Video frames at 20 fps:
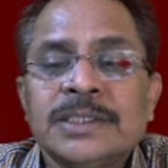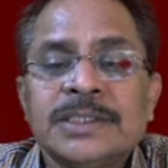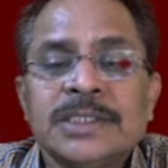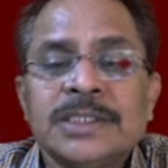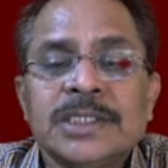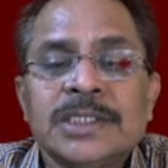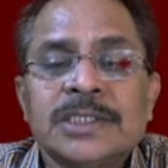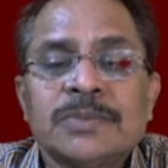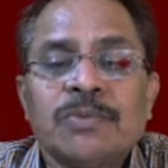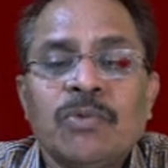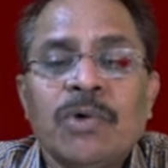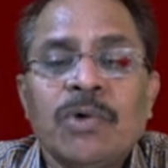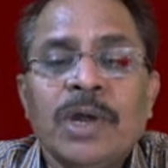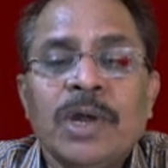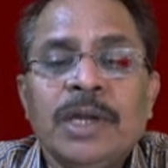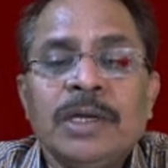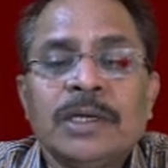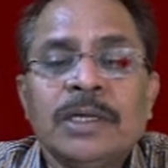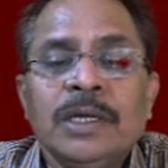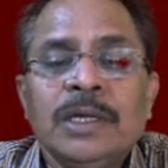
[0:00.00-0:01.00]
is
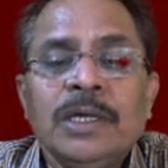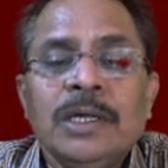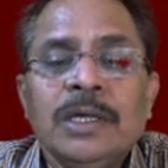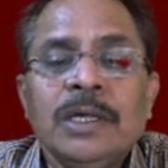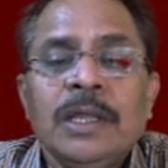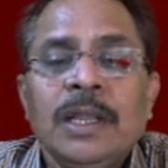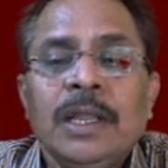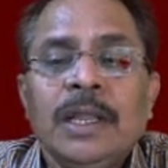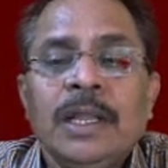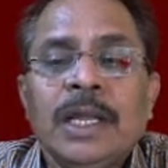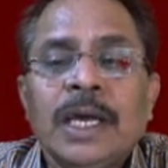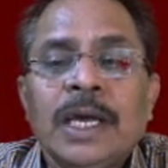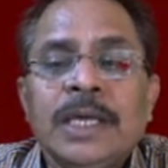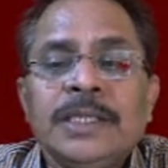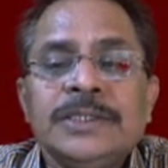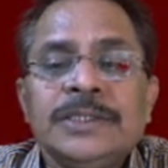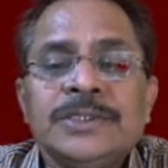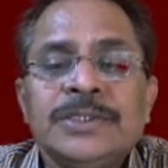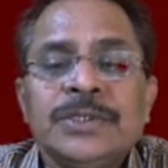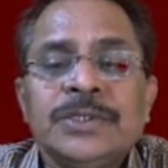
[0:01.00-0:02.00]

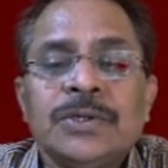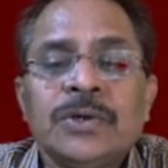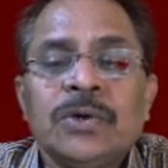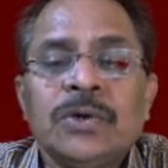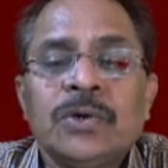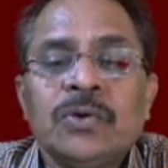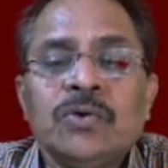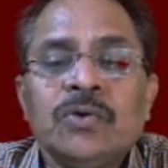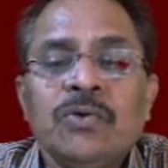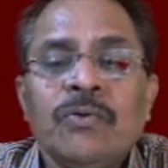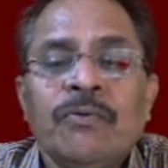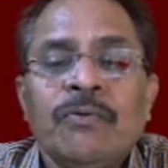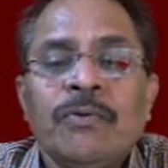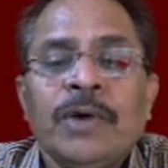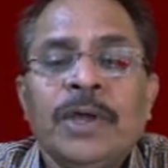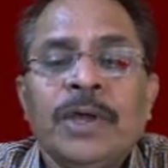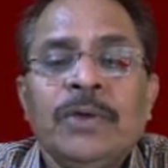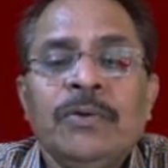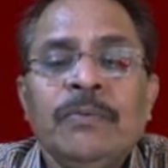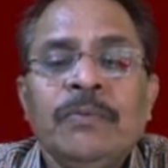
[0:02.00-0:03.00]

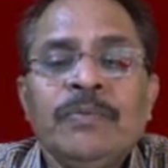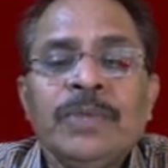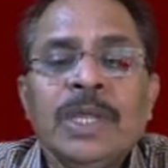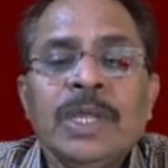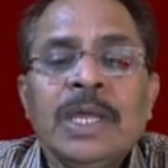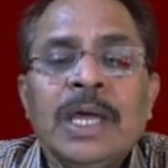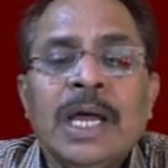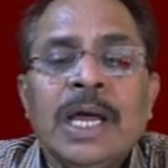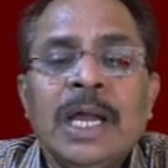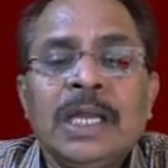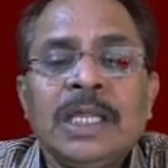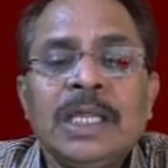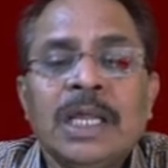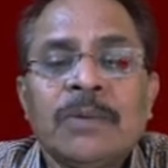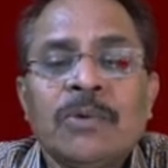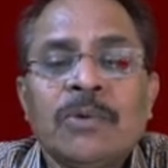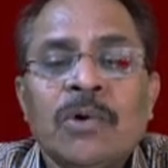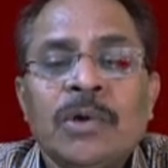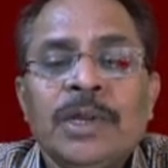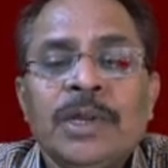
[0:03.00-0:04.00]
0.9025, and
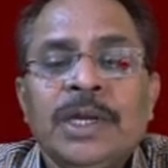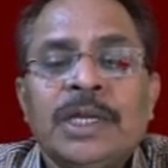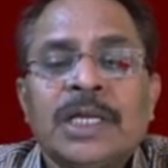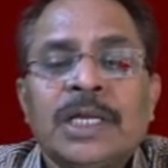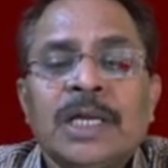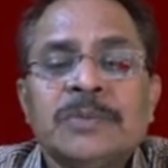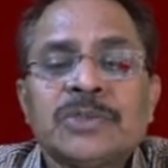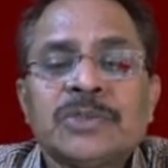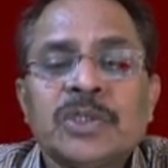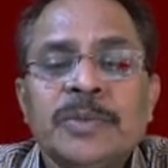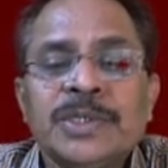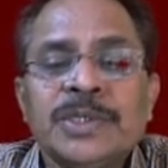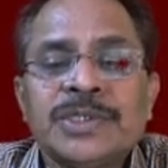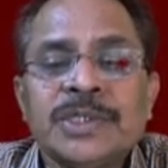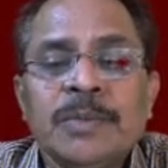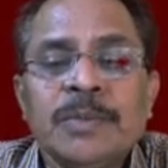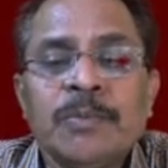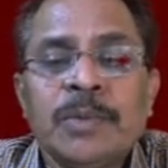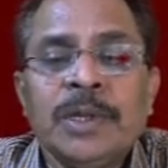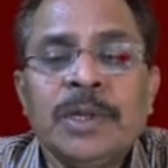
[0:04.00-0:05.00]
therefore it comes to be
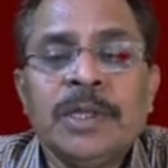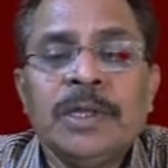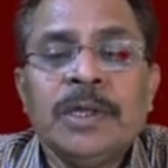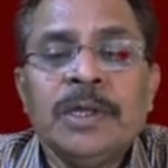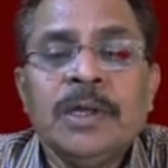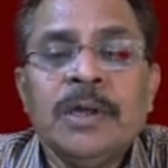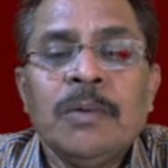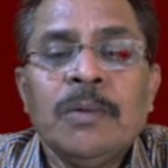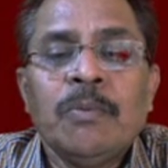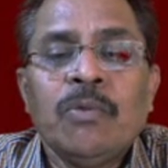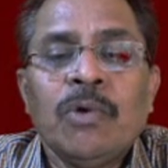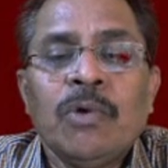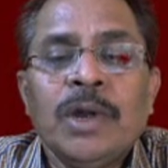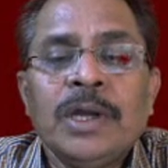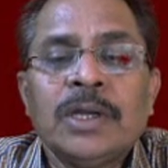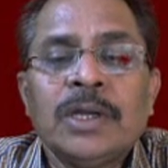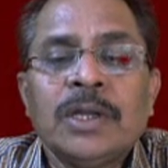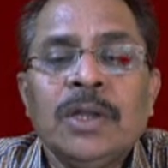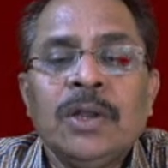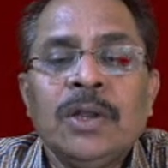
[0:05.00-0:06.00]
simply
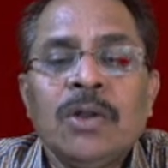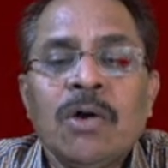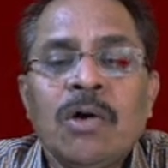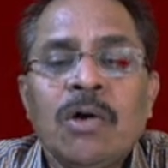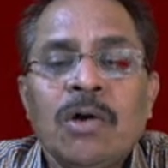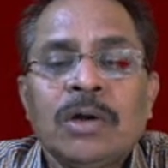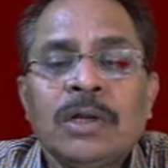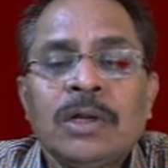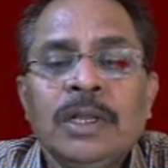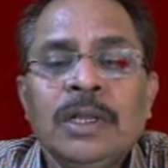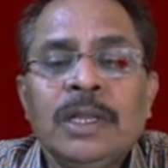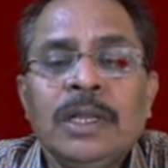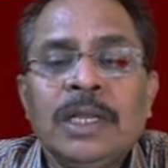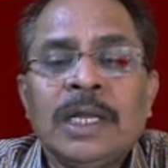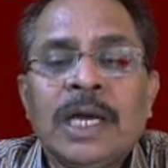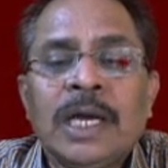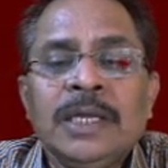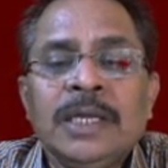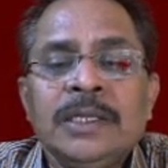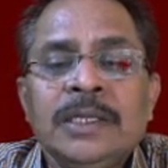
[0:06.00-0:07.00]

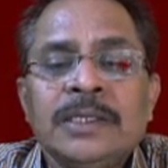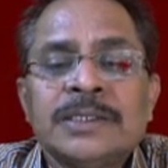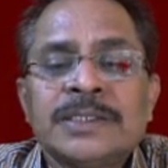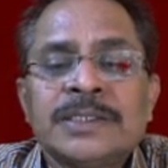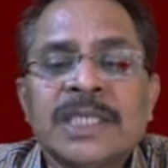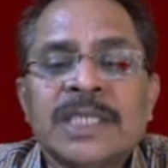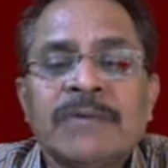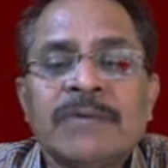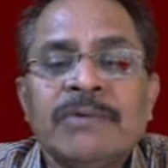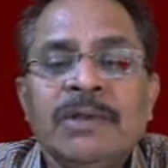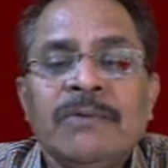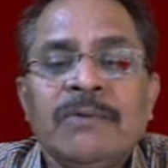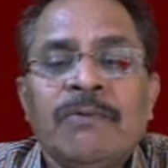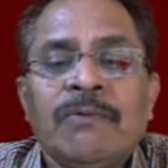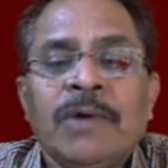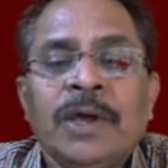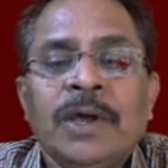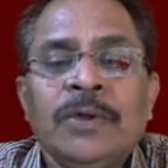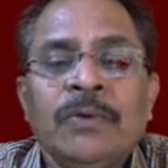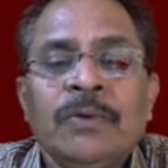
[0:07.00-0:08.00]

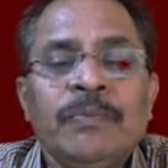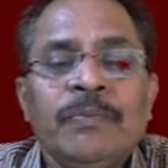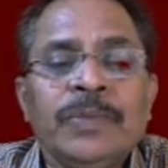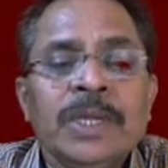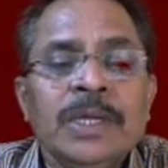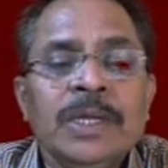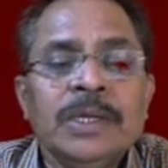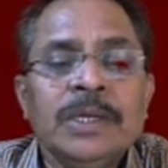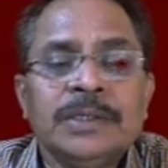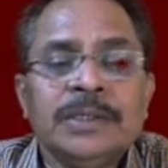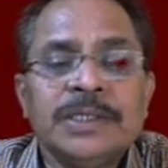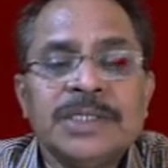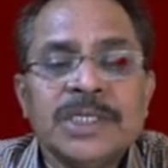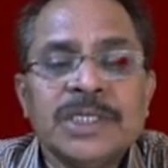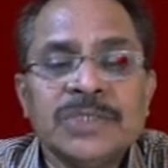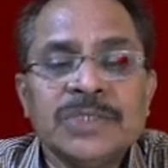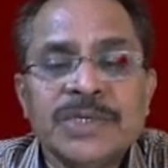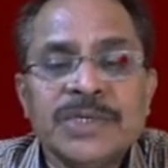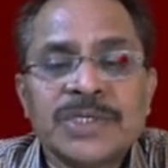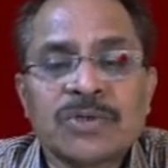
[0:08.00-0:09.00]
0.0975. This is
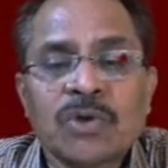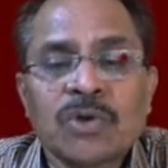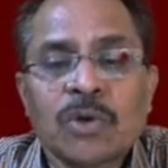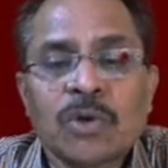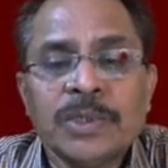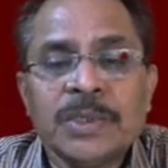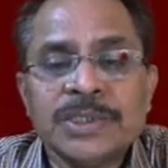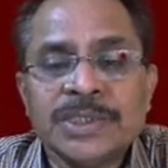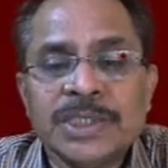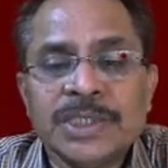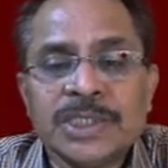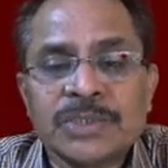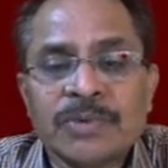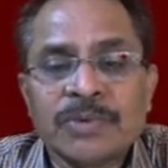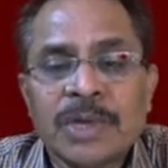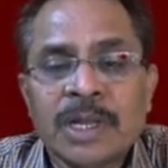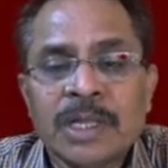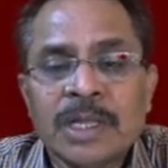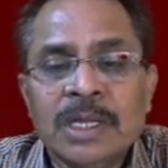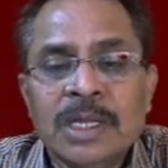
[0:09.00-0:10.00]
V square upon C
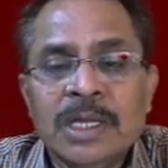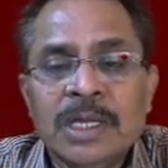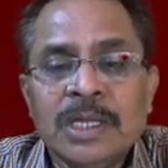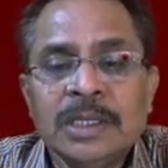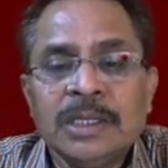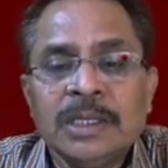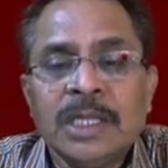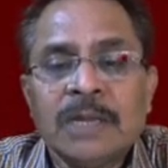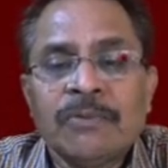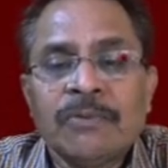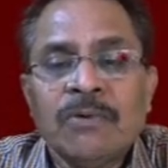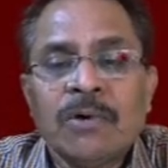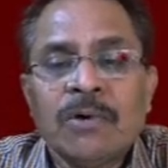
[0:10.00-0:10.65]
square. Therefore